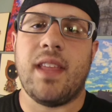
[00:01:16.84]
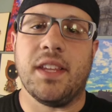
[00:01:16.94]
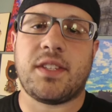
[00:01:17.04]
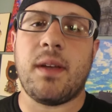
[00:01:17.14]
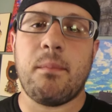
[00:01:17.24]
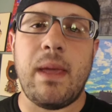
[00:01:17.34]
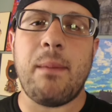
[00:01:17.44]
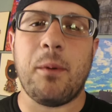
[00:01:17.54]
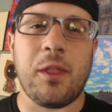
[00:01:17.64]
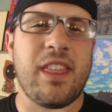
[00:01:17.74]
And some
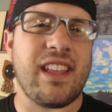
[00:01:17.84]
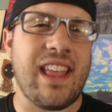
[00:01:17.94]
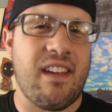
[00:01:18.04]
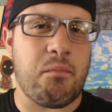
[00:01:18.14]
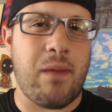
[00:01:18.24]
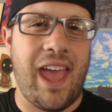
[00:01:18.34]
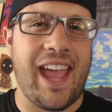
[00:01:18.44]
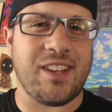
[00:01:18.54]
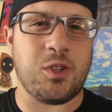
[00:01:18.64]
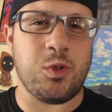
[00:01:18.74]
people think they have
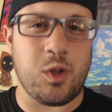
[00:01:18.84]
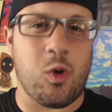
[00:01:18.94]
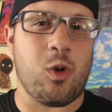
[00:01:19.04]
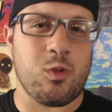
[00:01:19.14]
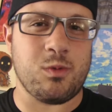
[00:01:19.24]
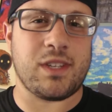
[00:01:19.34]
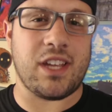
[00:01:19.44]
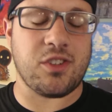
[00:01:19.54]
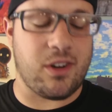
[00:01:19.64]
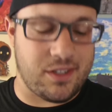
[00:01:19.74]
pegged who the courtroom
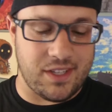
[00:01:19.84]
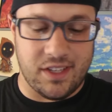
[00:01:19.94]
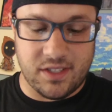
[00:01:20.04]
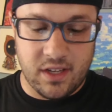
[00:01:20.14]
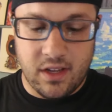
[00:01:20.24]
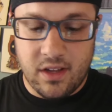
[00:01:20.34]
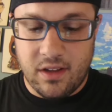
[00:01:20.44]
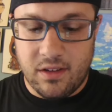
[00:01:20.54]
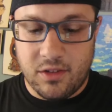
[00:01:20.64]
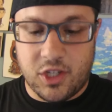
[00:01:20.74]
sketch artist is.
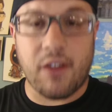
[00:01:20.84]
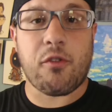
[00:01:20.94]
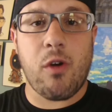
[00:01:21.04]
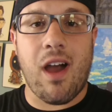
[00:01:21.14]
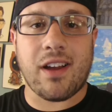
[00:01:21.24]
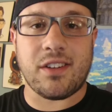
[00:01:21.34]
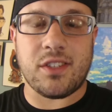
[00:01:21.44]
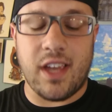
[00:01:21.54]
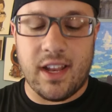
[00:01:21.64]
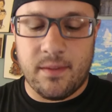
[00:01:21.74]
Jeff Crocker
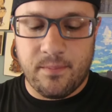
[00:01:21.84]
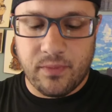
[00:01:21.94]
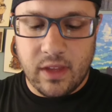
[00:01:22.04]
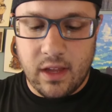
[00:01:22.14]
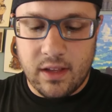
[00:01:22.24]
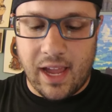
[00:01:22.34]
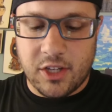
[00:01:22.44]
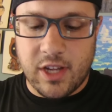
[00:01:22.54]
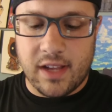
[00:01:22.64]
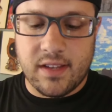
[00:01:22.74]
said,
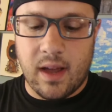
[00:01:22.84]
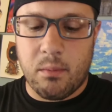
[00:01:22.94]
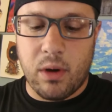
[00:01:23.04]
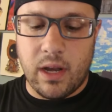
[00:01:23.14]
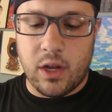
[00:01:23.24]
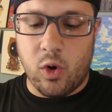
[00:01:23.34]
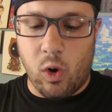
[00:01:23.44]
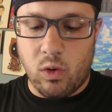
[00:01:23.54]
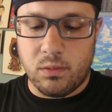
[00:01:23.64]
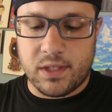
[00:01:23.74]
hashtag Tom Brady,
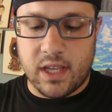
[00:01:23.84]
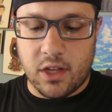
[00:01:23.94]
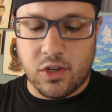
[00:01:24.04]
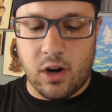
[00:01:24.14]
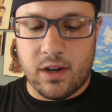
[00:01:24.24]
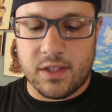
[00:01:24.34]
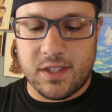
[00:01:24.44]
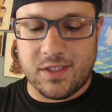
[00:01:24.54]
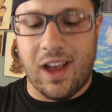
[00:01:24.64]
courtroom sketch artist, is